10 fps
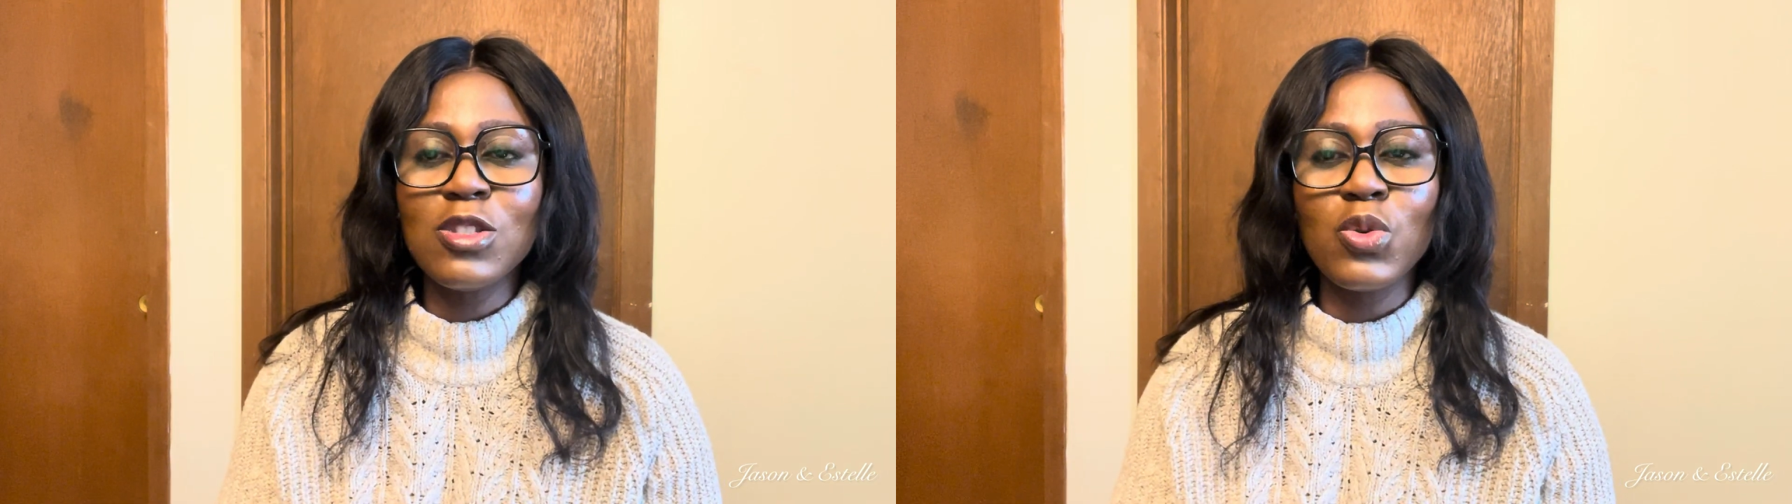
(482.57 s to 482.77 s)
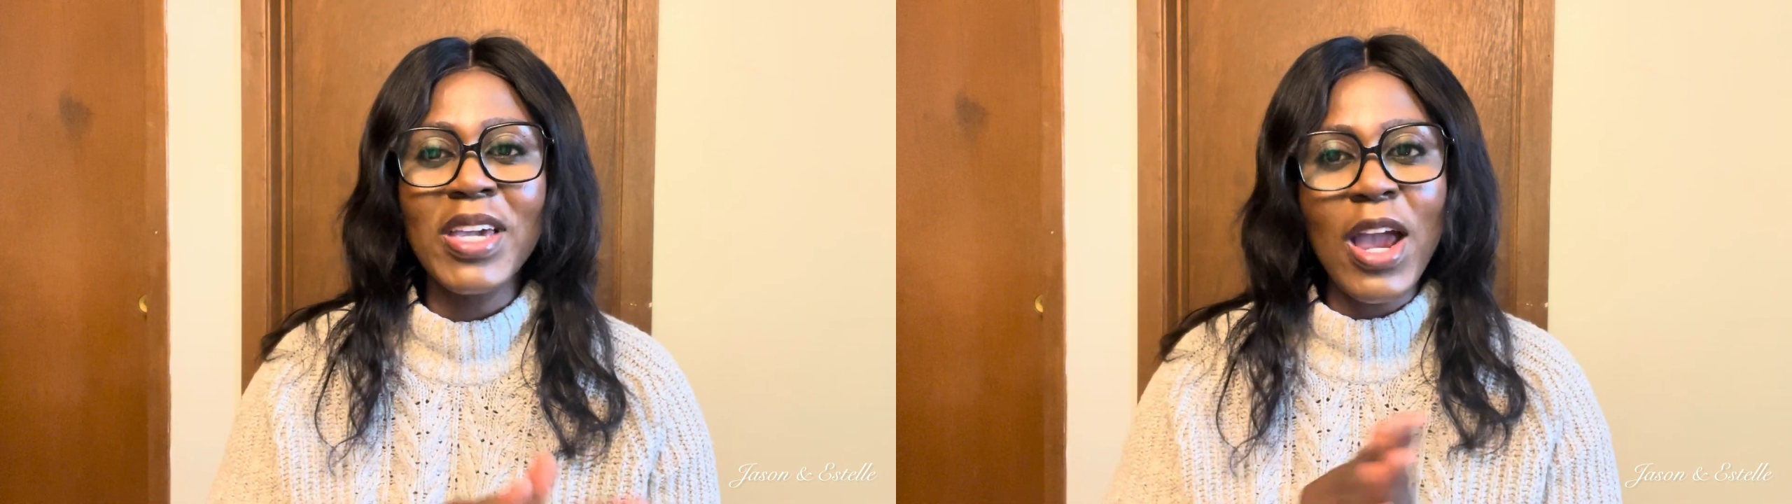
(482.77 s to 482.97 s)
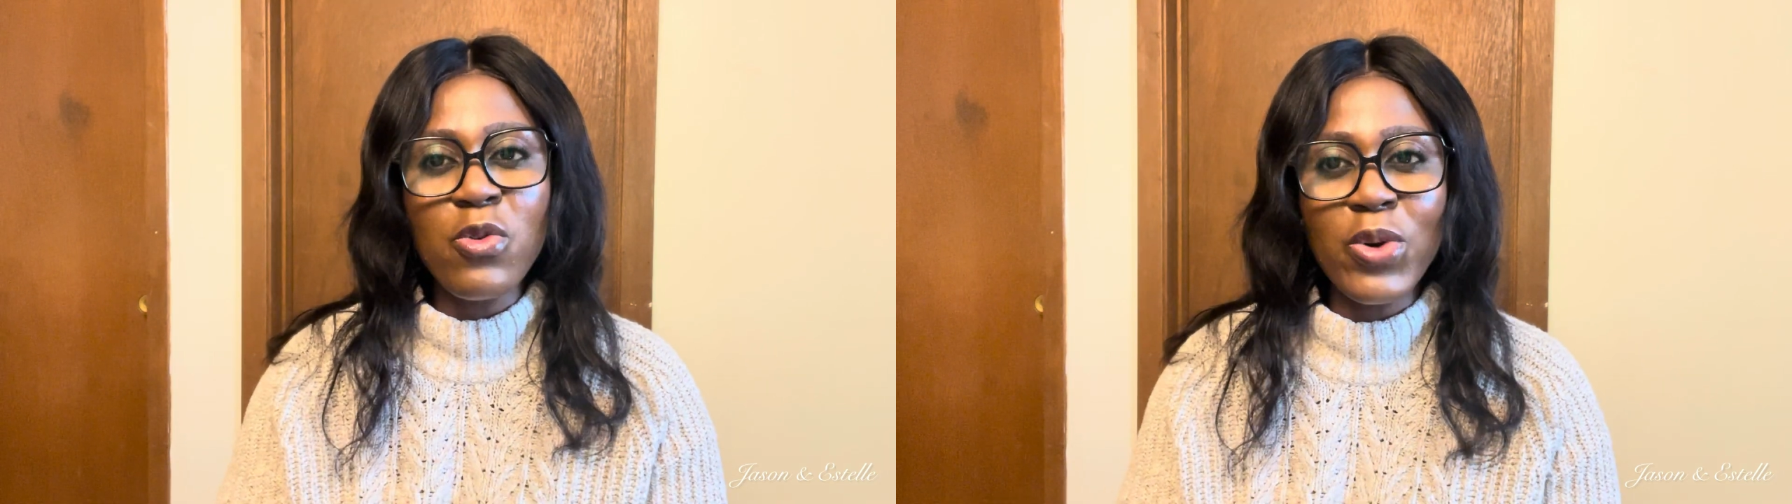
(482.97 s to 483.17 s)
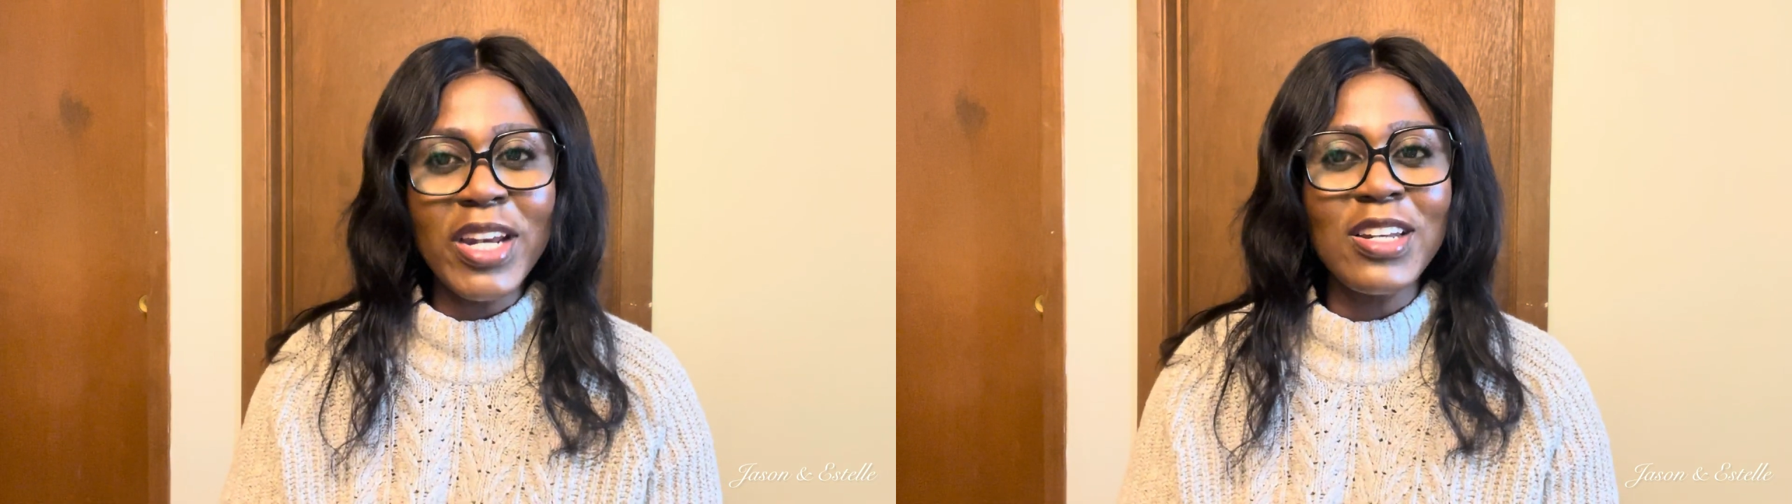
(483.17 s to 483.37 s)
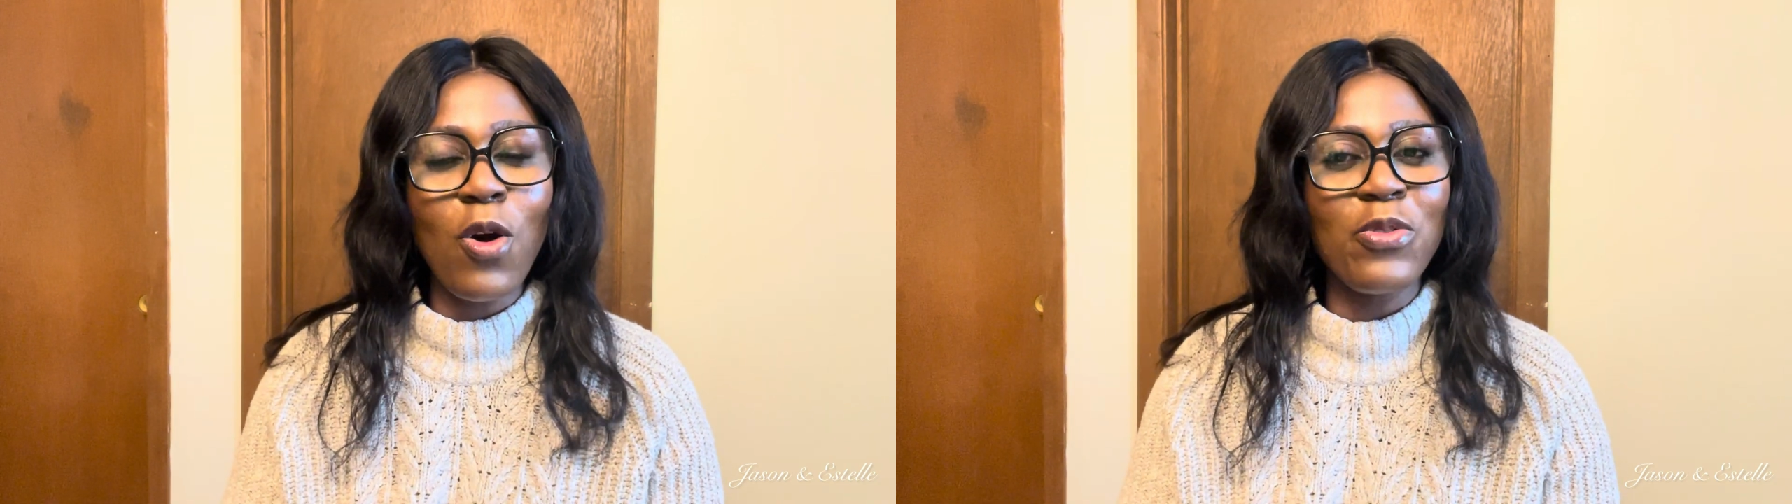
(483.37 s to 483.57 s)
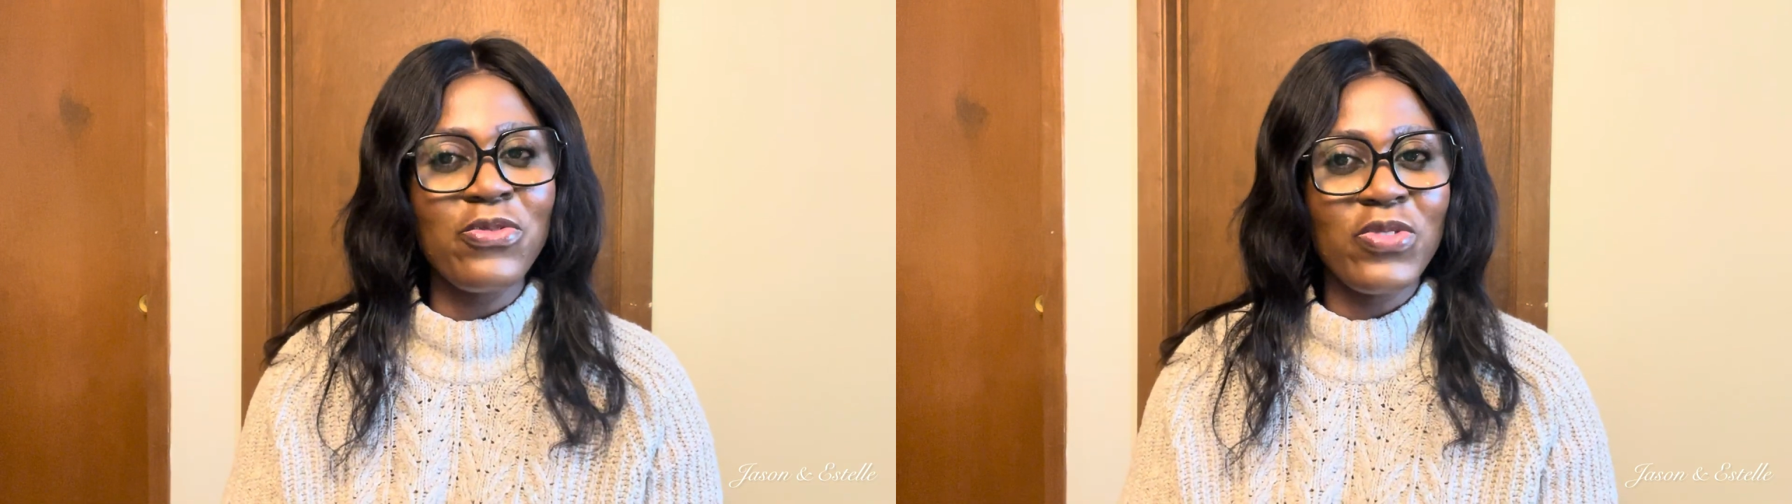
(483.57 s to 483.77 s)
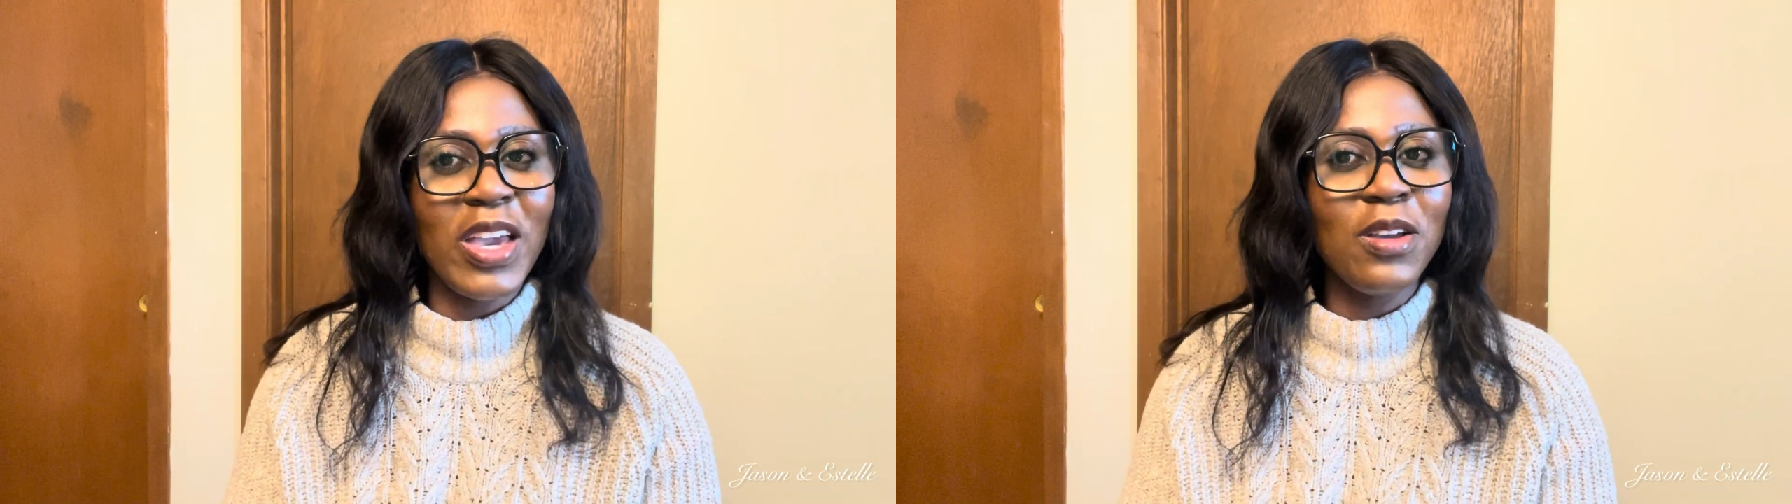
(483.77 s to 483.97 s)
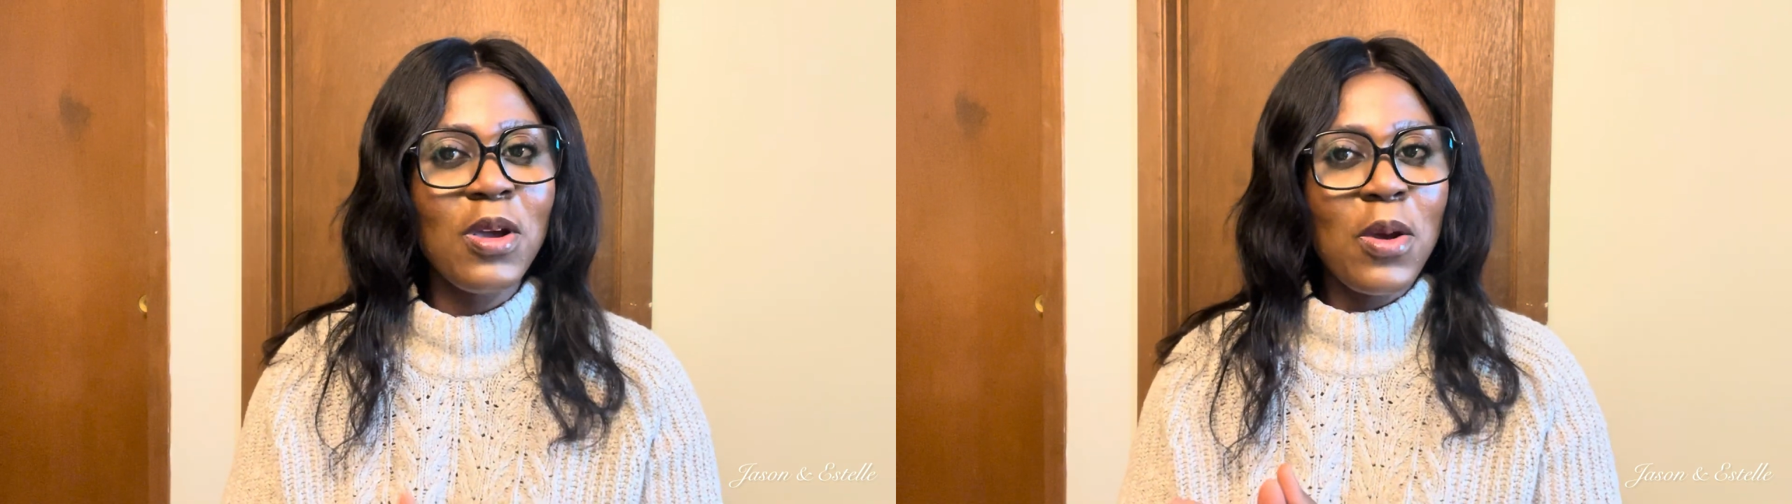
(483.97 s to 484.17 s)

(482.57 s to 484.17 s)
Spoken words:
to get rid of the